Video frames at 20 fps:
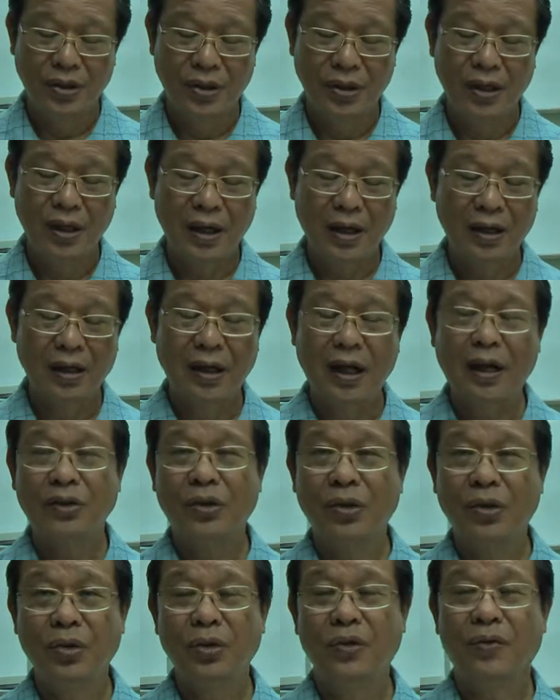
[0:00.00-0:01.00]
They're a
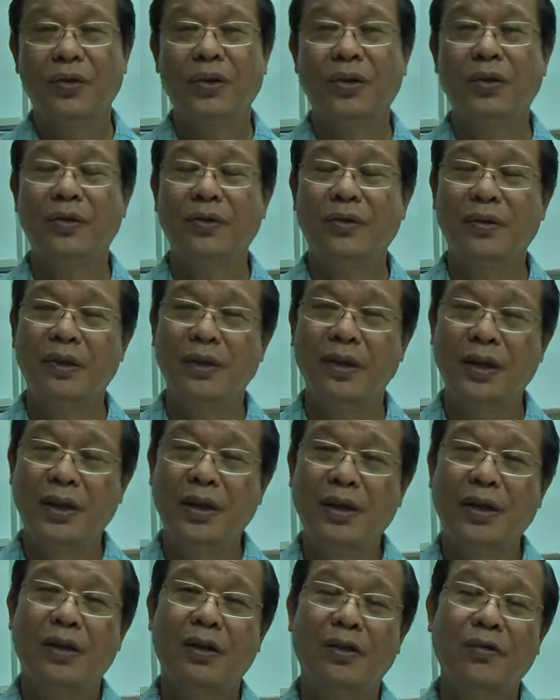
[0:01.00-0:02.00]
large hoof, so
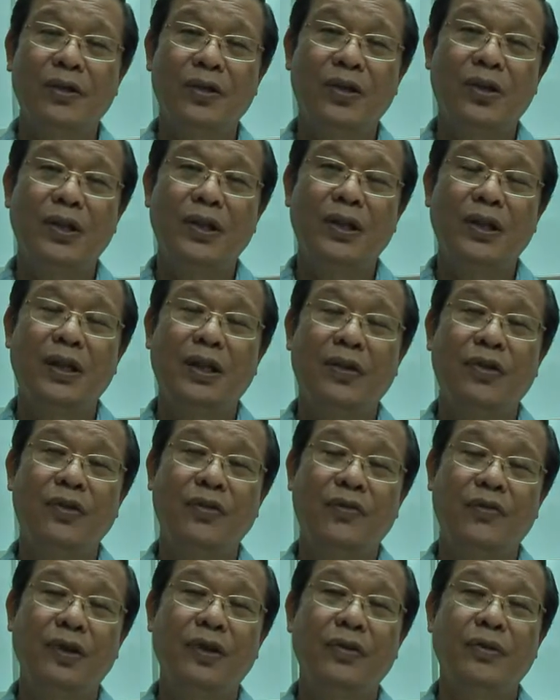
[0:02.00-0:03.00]
obviously their
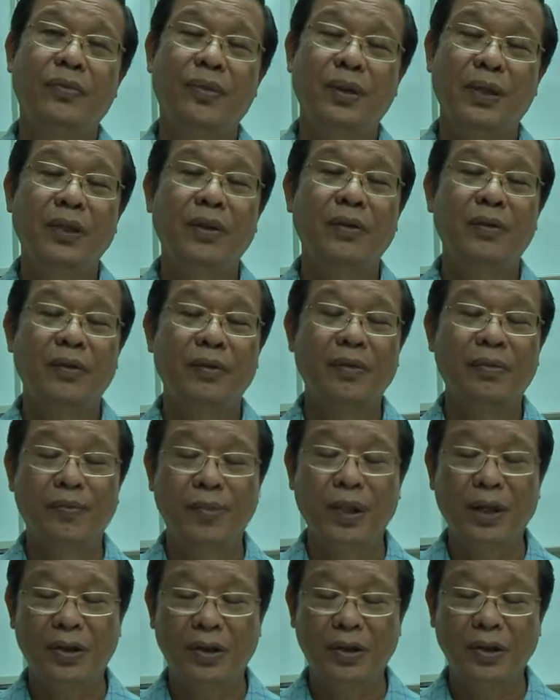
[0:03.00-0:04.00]
hoof print will be
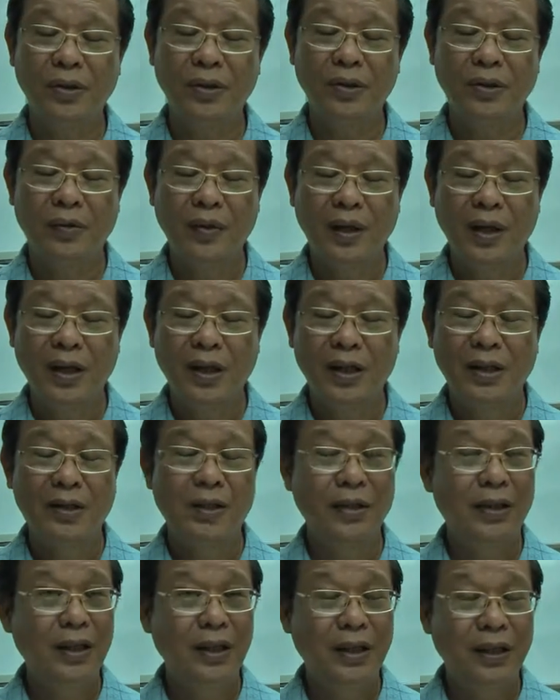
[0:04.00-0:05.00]
big too.
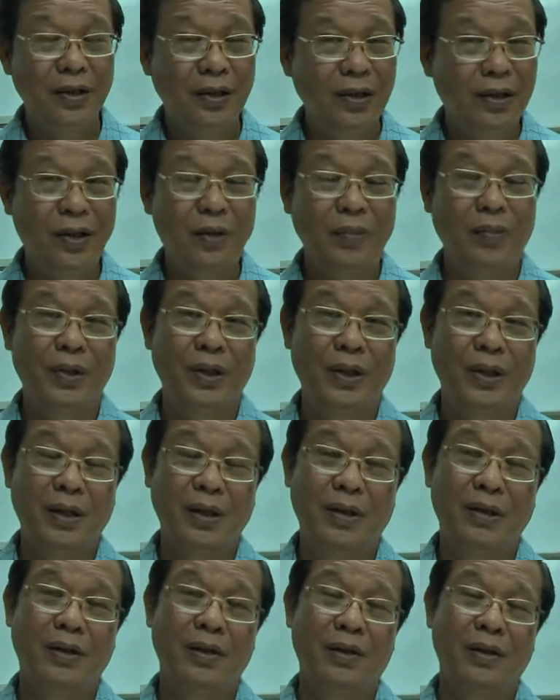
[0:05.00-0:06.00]
So it need not be
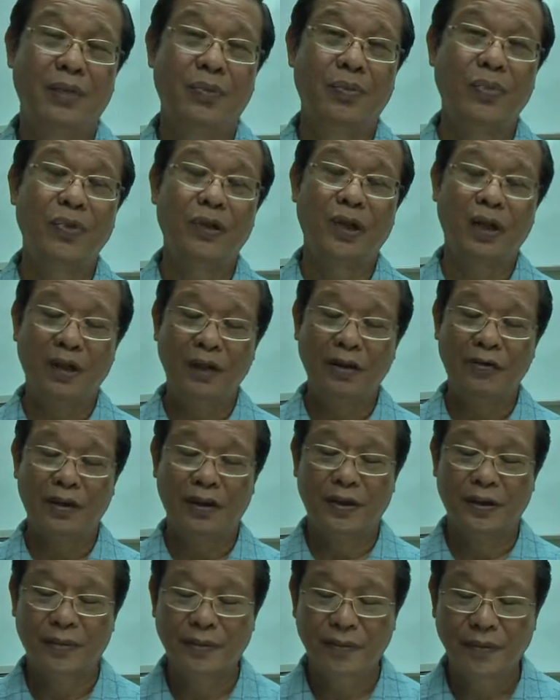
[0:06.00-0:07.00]
a bull
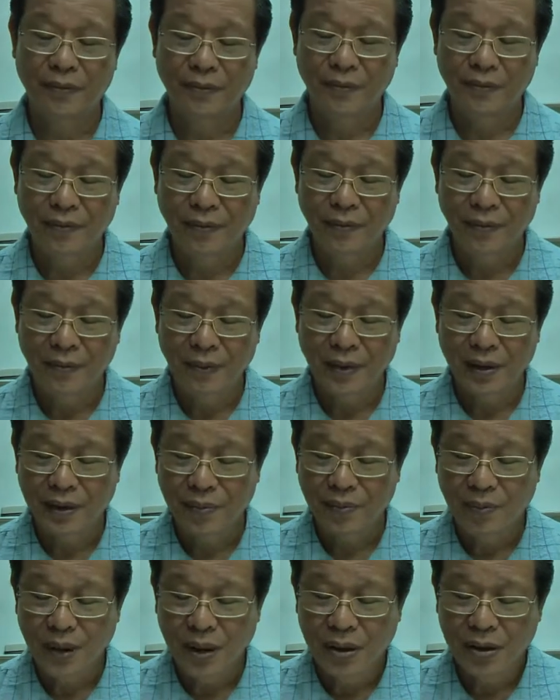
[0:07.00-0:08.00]
elephant.
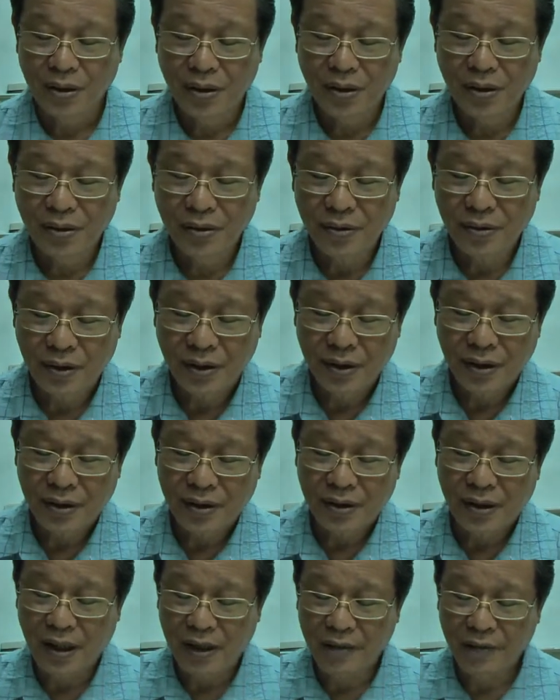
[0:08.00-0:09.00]
So
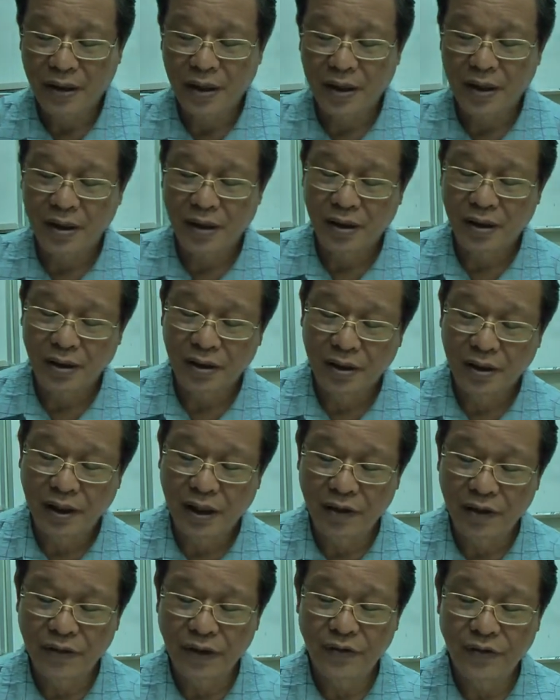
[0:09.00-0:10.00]
this clever
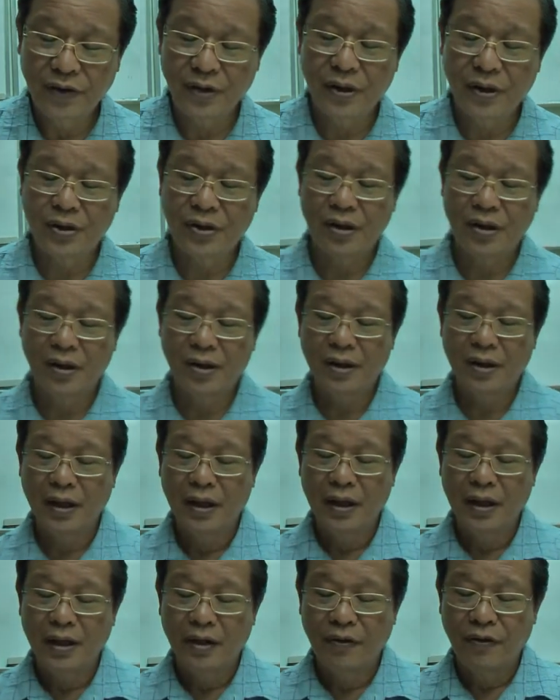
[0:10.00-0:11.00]
elephant forester
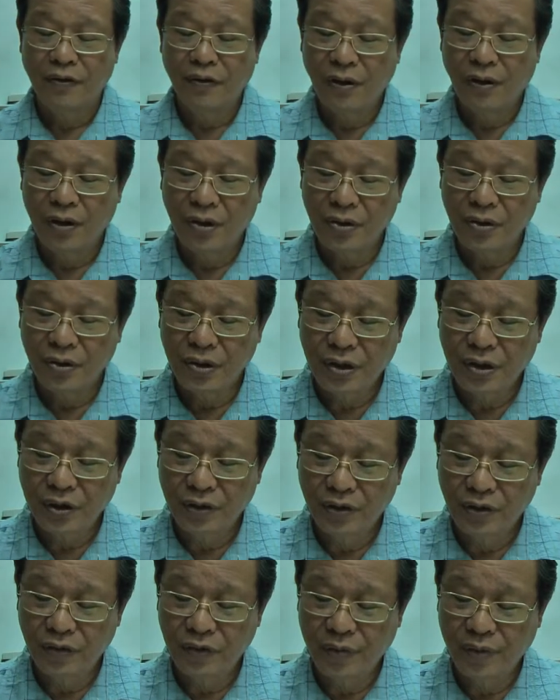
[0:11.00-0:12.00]
follows the
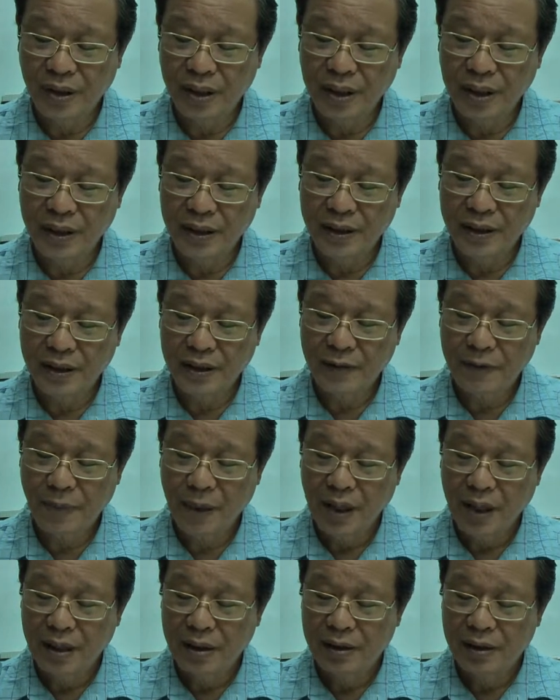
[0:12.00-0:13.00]
hoof prints.
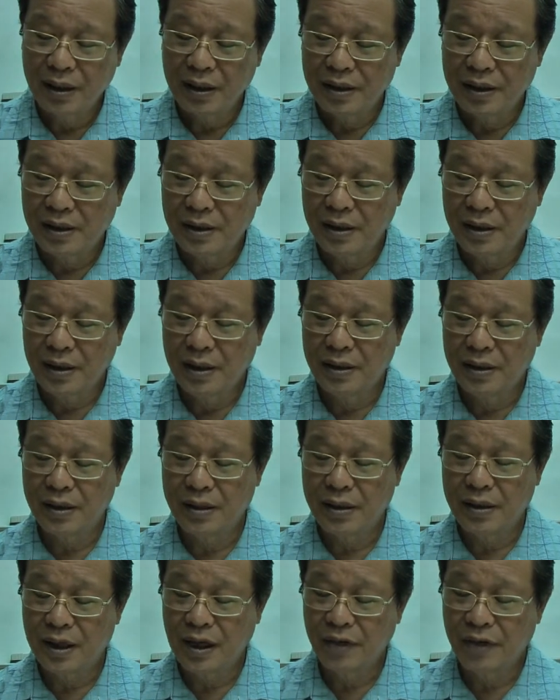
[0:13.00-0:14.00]
Then he sees
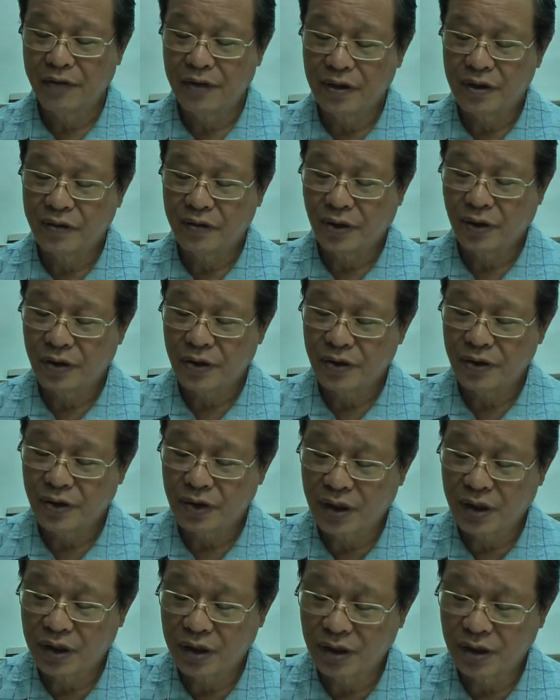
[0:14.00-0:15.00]
in the elephant
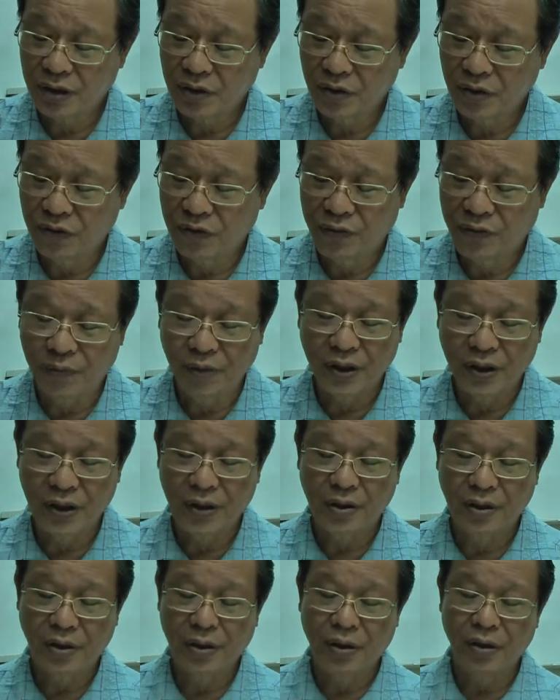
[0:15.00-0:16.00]
forest another hoof
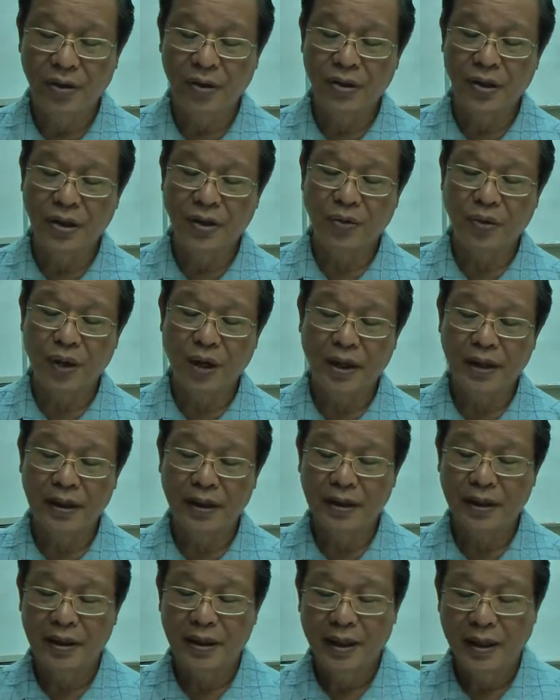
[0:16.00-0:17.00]
print, long and
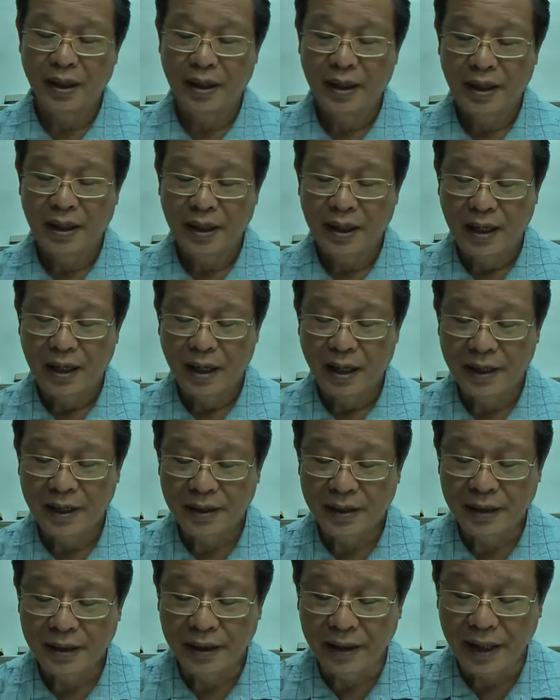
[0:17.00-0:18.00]
wide,
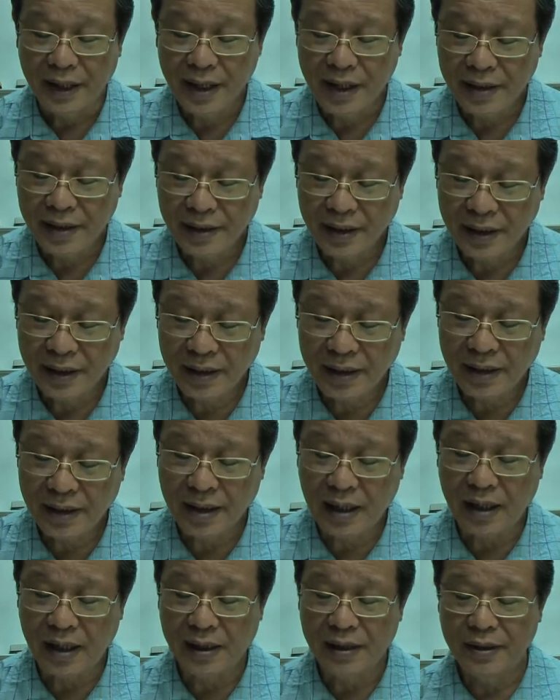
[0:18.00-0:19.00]
and grazing
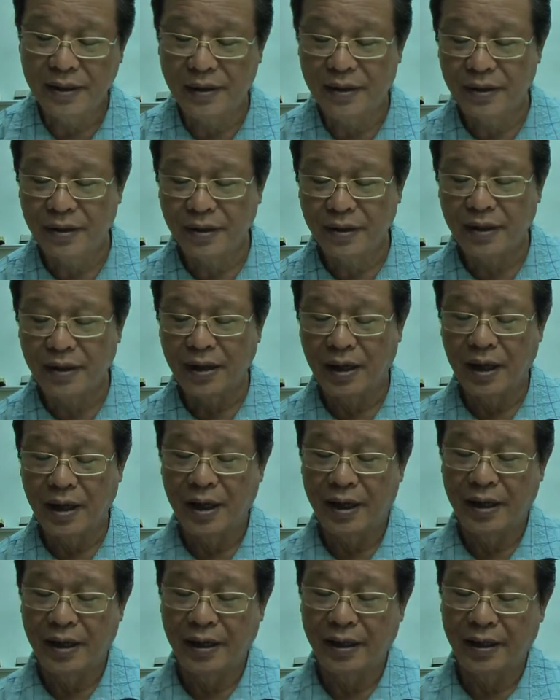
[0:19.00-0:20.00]
signs on
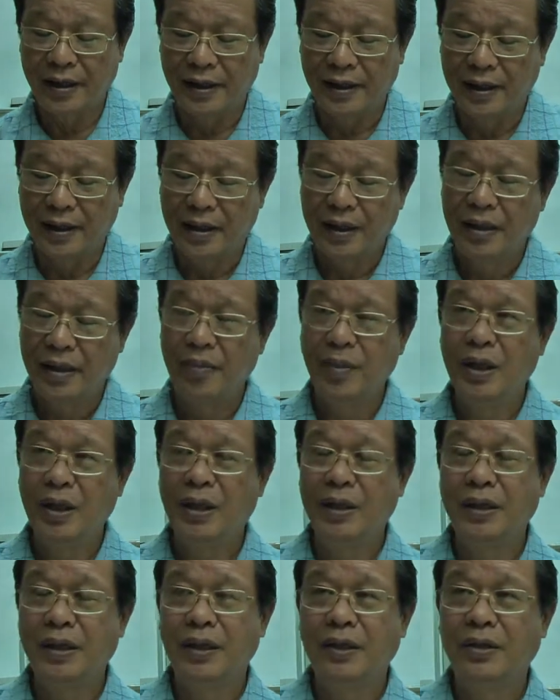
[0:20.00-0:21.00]
high,
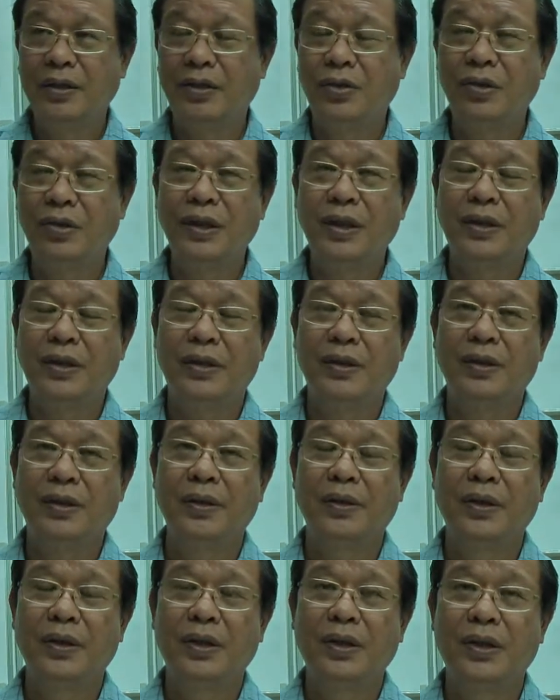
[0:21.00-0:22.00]
meaning in the trees.
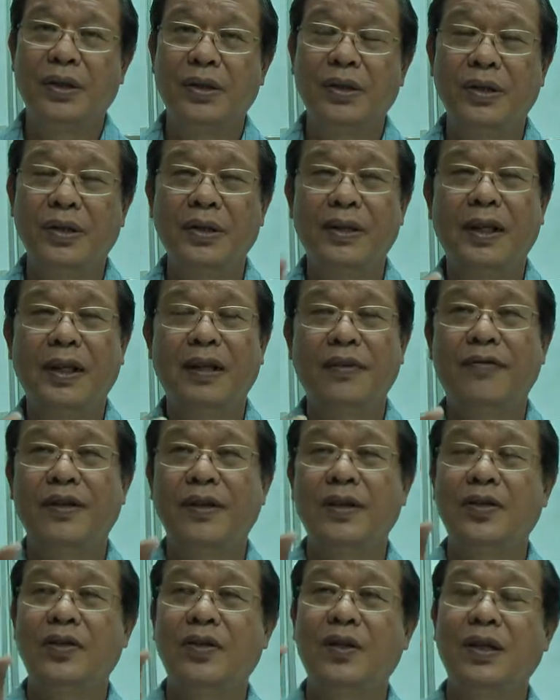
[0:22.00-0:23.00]
So these
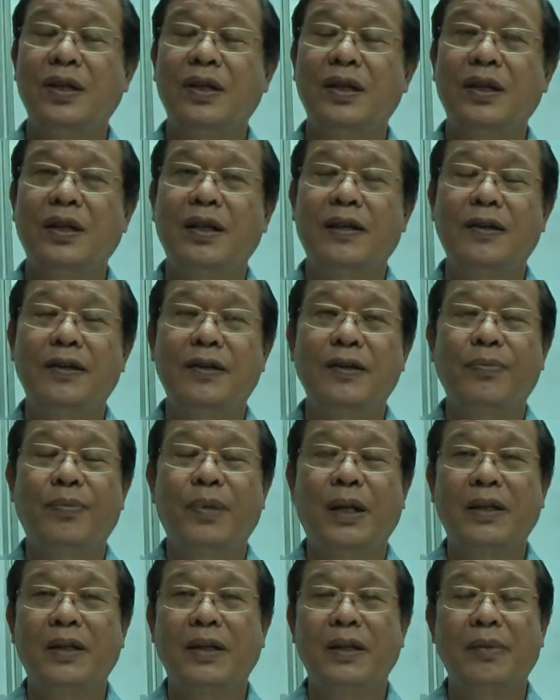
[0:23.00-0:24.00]
elephants, they are
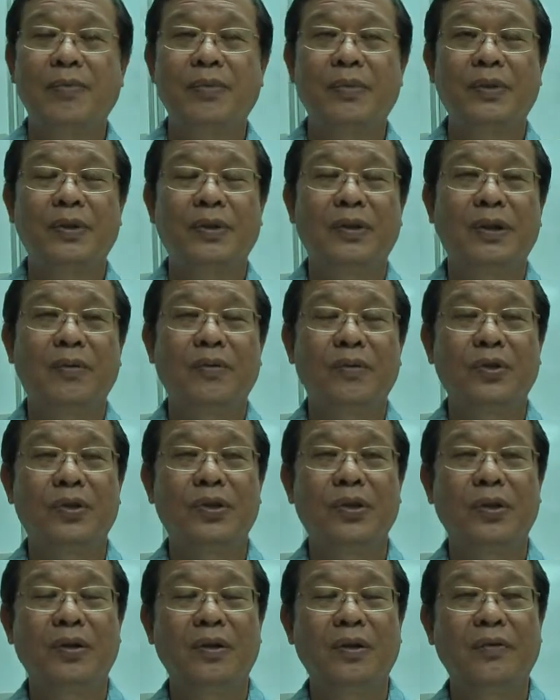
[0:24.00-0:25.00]
plucking some
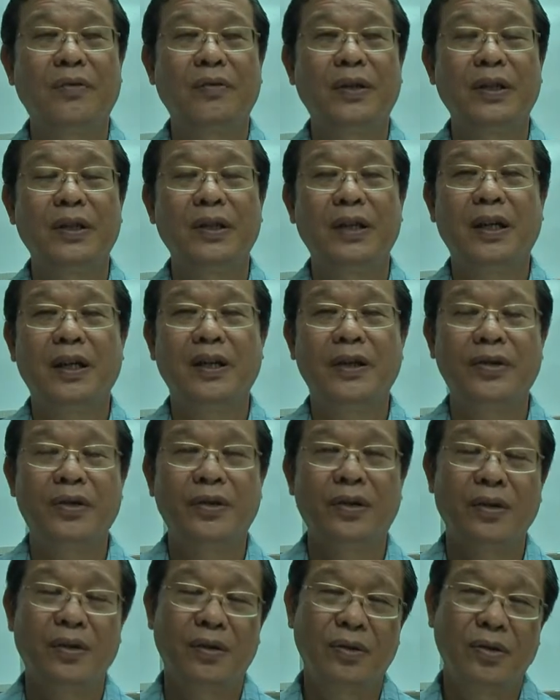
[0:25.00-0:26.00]
very
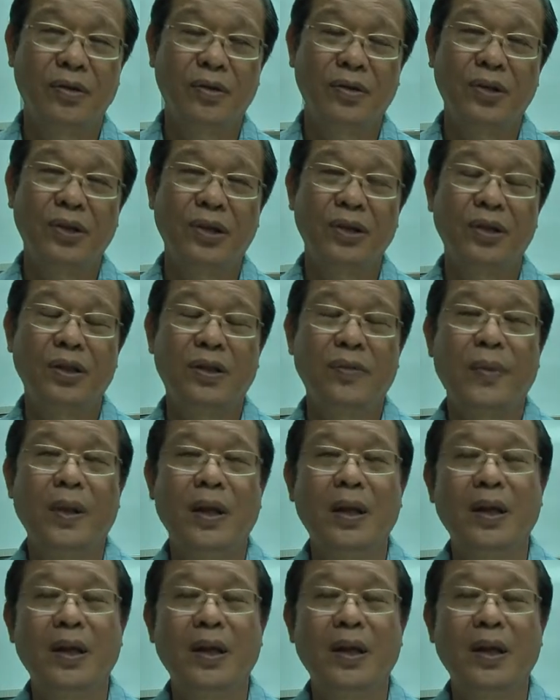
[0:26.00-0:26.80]
nice, juicy